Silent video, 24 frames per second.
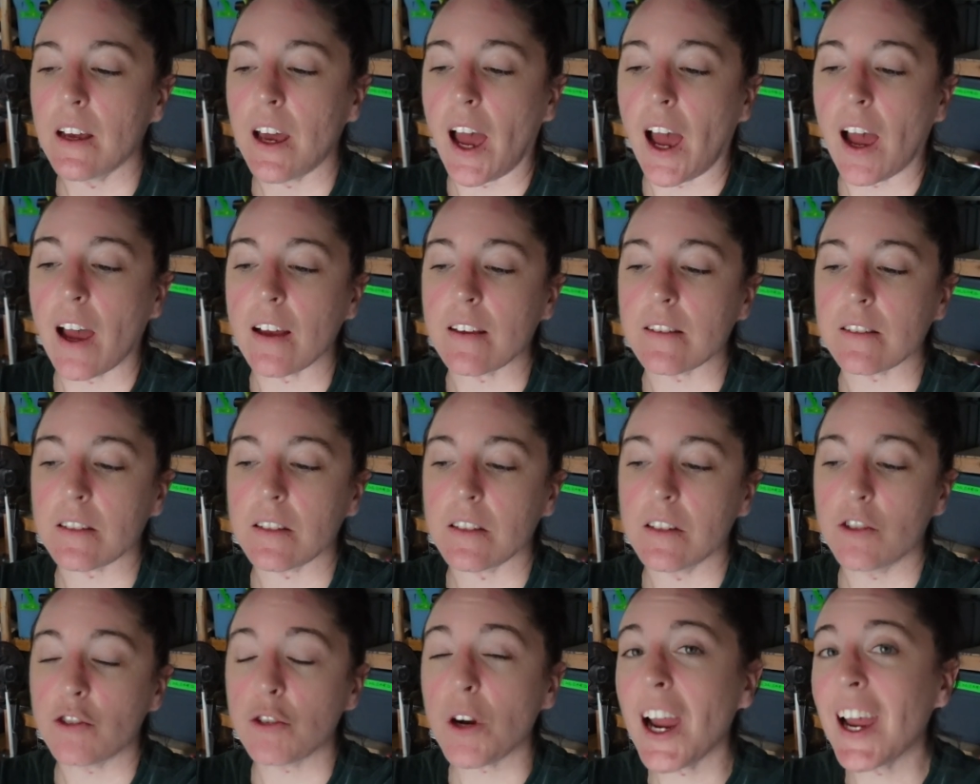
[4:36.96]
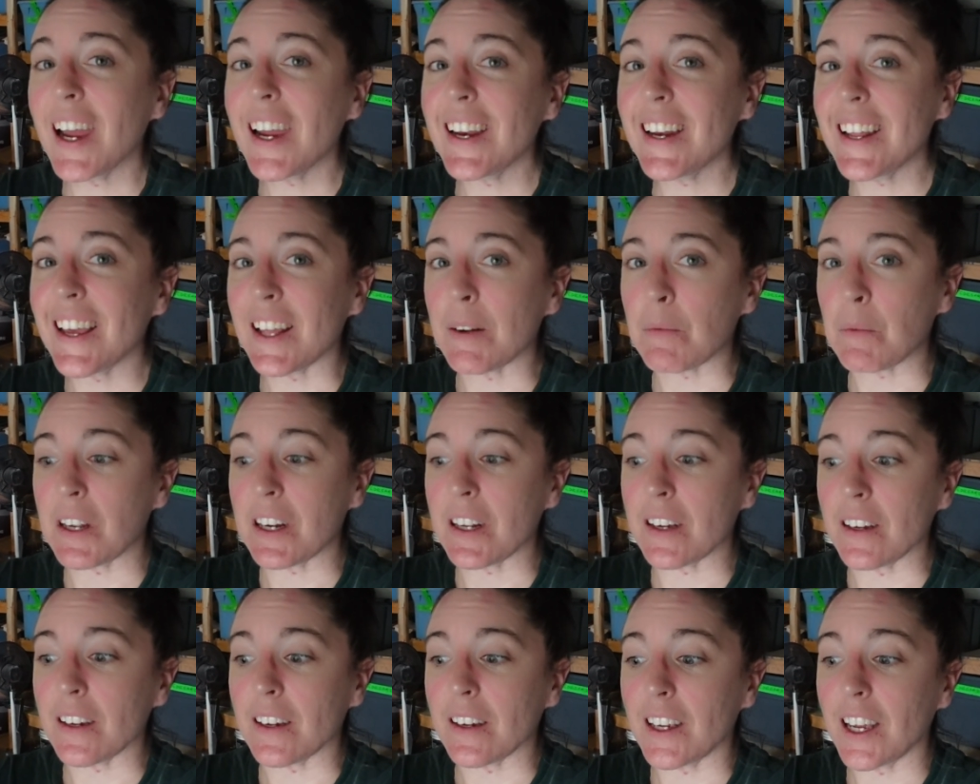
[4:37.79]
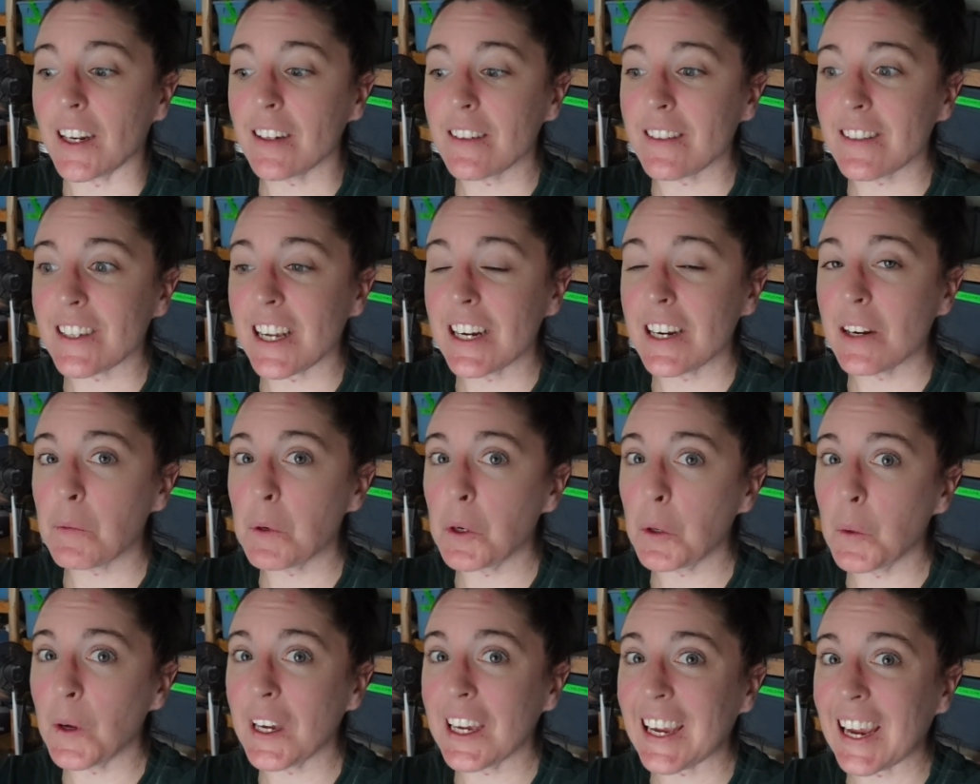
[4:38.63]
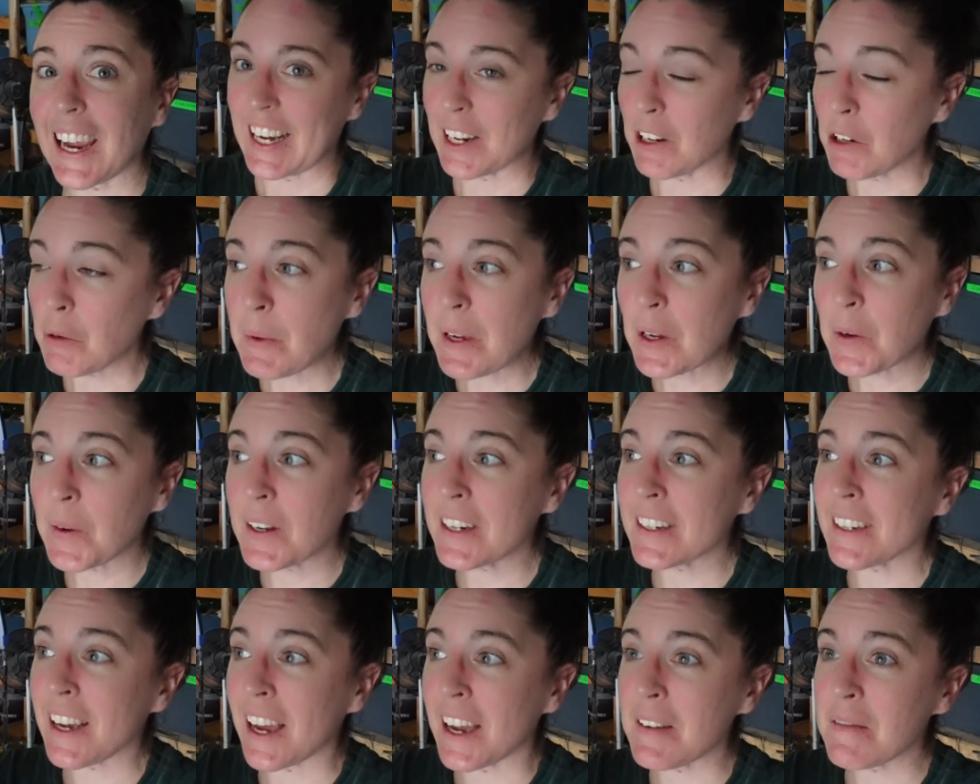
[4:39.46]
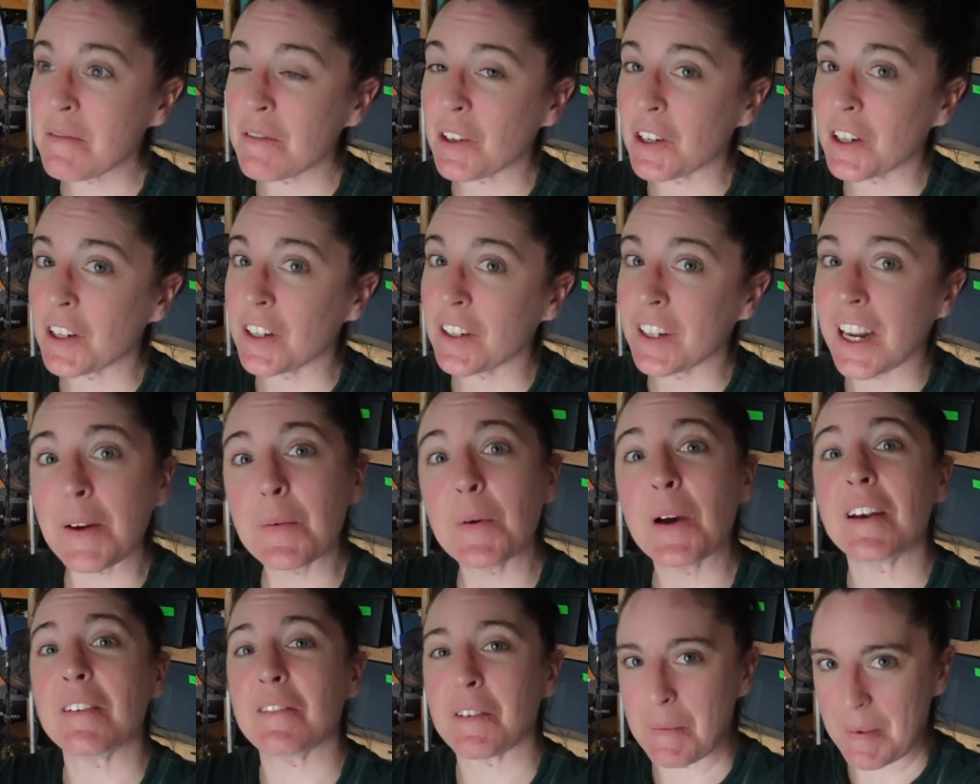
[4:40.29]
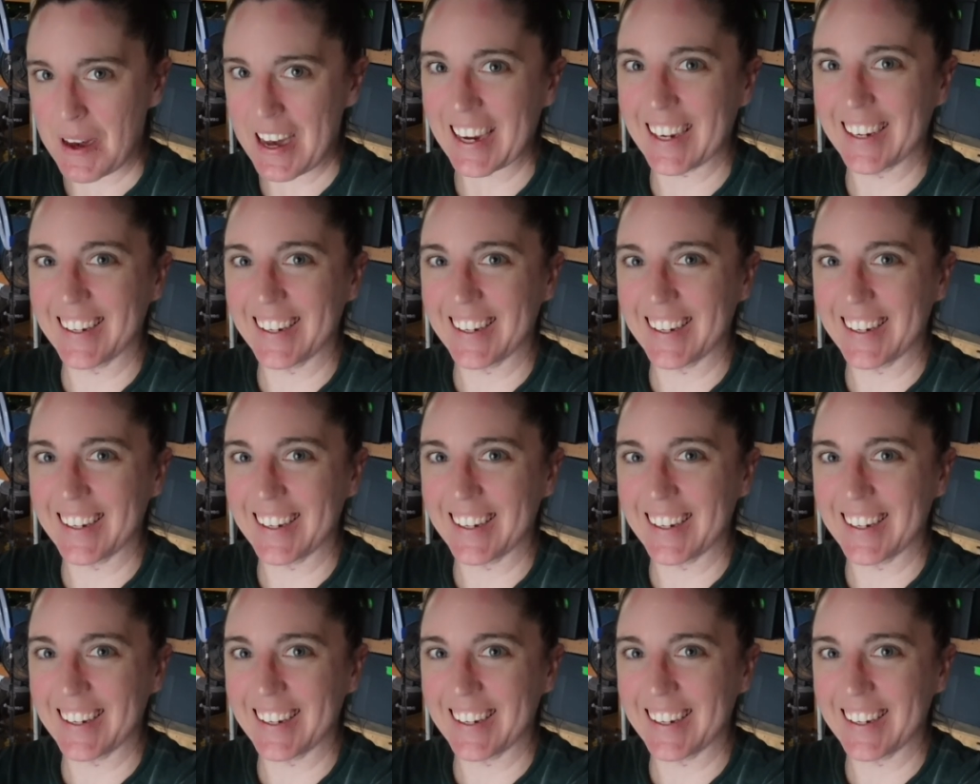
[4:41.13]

has dried, and I'm gonna get to sanding real quick, and it'll be quitting time for day one for me.